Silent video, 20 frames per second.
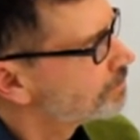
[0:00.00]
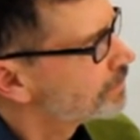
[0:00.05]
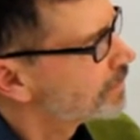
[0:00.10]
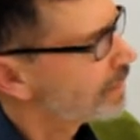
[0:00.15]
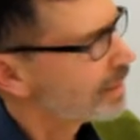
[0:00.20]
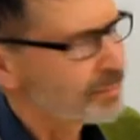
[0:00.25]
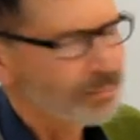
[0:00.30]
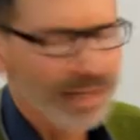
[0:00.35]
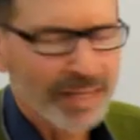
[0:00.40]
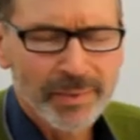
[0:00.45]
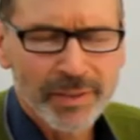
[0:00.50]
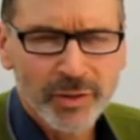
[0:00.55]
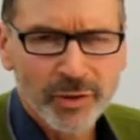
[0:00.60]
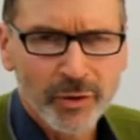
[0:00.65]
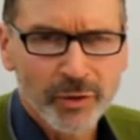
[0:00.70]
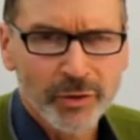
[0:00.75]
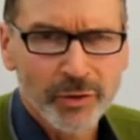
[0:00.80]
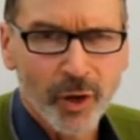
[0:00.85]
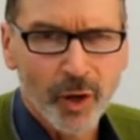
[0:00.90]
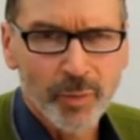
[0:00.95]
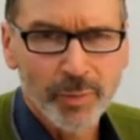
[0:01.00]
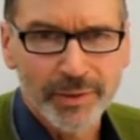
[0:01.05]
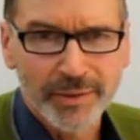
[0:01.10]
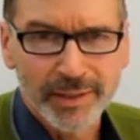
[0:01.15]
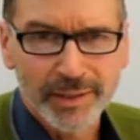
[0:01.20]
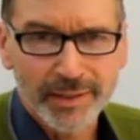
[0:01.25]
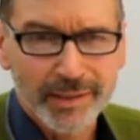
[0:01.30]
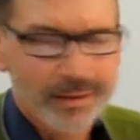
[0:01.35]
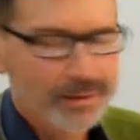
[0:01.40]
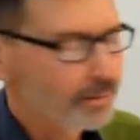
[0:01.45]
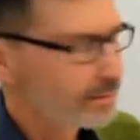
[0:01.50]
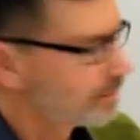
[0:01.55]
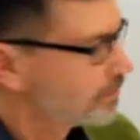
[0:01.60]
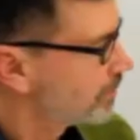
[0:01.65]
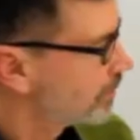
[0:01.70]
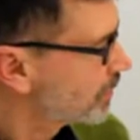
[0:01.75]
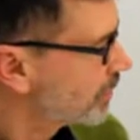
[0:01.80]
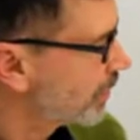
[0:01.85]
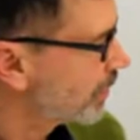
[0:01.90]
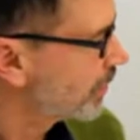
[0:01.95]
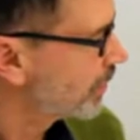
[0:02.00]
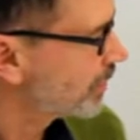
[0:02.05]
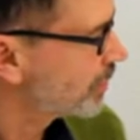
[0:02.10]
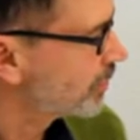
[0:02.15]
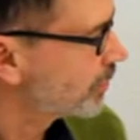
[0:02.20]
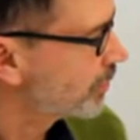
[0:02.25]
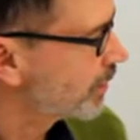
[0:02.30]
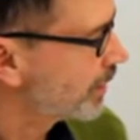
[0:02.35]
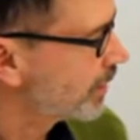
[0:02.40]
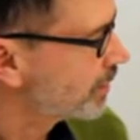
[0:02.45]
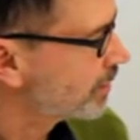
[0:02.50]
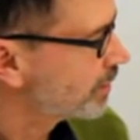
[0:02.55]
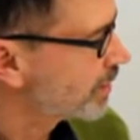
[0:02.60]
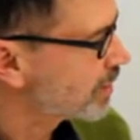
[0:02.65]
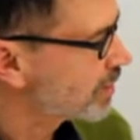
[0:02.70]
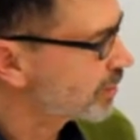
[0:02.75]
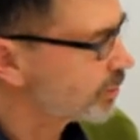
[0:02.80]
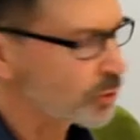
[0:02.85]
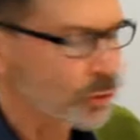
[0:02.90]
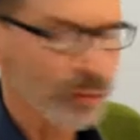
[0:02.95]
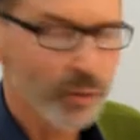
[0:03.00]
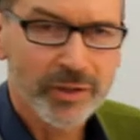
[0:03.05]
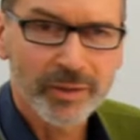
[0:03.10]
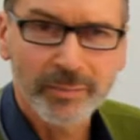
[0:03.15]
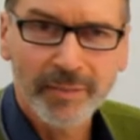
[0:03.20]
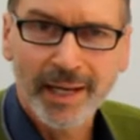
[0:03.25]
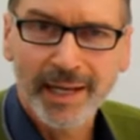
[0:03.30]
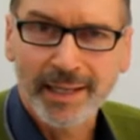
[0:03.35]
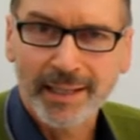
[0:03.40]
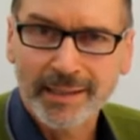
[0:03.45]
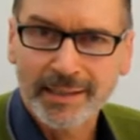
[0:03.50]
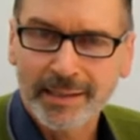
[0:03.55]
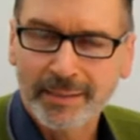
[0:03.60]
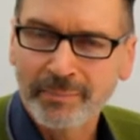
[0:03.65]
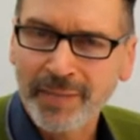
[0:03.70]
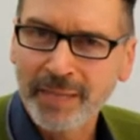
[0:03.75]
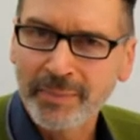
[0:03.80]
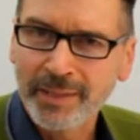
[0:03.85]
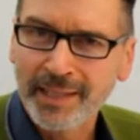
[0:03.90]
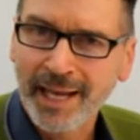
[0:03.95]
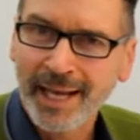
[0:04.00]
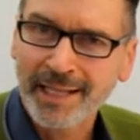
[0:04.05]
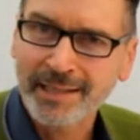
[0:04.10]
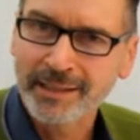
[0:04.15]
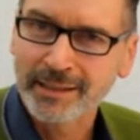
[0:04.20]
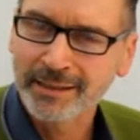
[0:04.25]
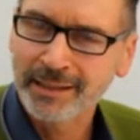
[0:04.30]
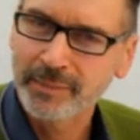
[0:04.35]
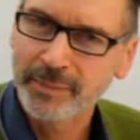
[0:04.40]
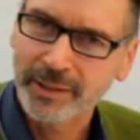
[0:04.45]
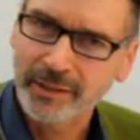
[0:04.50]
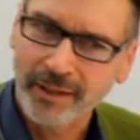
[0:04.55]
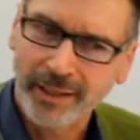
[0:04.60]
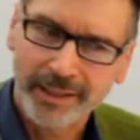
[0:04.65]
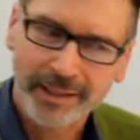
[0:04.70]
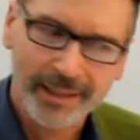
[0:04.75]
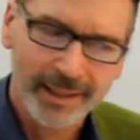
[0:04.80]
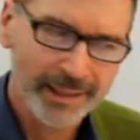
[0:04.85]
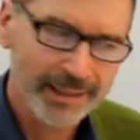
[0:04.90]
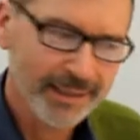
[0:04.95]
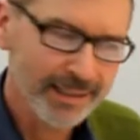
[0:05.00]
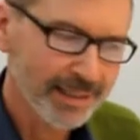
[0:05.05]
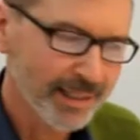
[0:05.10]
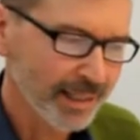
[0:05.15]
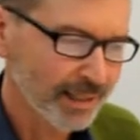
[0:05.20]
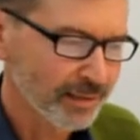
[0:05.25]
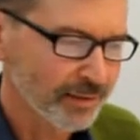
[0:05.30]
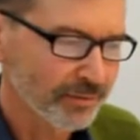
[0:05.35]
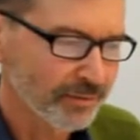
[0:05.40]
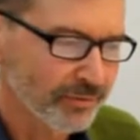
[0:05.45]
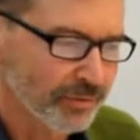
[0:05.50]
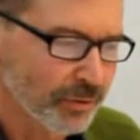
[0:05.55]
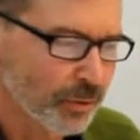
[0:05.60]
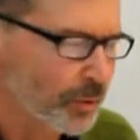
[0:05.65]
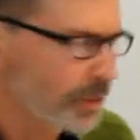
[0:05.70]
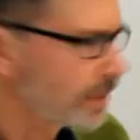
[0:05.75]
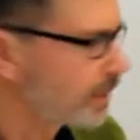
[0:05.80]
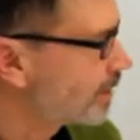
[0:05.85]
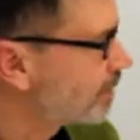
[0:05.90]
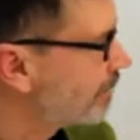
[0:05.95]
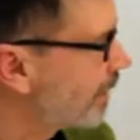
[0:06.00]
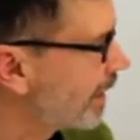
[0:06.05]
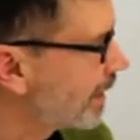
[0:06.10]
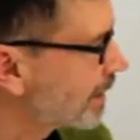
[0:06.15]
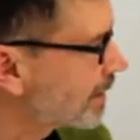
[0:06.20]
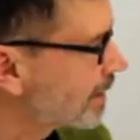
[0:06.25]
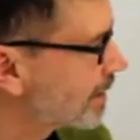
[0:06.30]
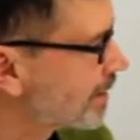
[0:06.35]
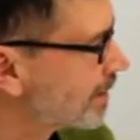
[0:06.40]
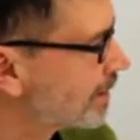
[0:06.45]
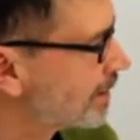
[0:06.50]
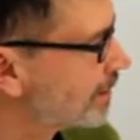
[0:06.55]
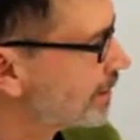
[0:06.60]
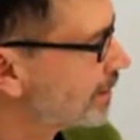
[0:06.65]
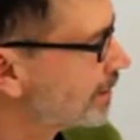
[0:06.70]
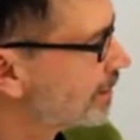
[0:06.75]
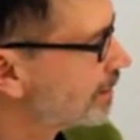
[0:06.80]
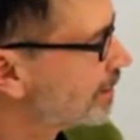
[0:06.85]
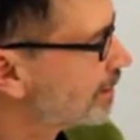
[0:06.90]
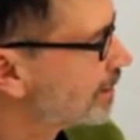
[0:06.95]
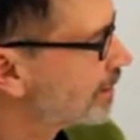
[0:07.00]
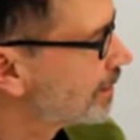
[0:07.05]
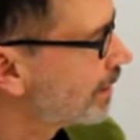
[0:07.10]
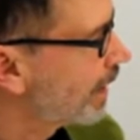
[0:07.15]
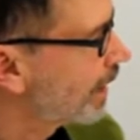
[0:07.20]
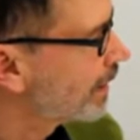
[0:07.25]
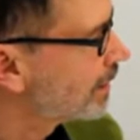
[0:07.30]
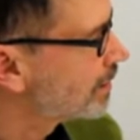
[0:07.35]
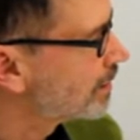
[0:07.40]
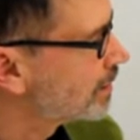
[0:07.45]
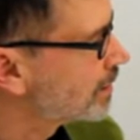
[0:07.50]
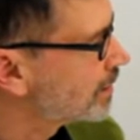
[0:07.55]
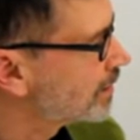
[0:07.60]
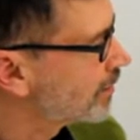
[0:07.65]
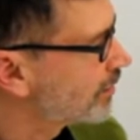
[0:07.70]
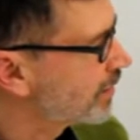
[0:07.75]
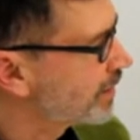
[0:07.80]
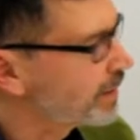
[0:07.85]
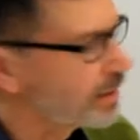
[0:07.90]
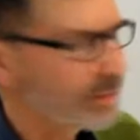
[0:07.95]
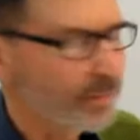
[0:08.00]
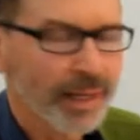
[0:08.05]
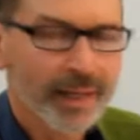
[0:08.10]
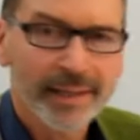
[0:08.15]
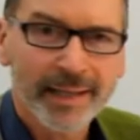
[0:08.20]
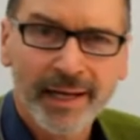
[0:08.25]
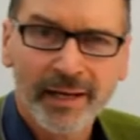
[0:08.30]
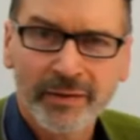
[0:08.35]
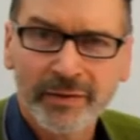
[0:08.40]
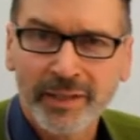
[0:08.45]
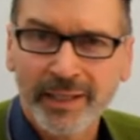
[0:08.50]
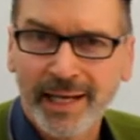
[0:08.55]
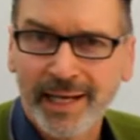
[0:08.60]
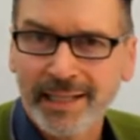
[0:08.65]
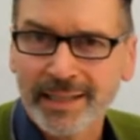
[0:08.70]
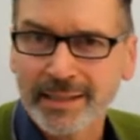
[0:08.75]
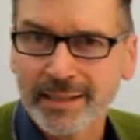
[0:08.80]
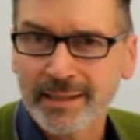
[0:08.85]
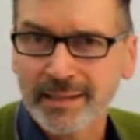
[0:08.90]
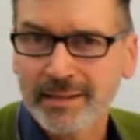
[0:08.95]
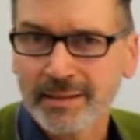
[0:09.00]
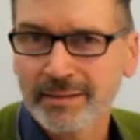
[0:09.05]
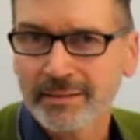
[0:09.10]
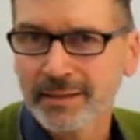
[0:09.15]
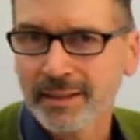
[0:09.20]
and maybe a certain openness so that you can just enjoy the marks and maybe act a little bit like a detective, looking at the marks and thinking about how the artist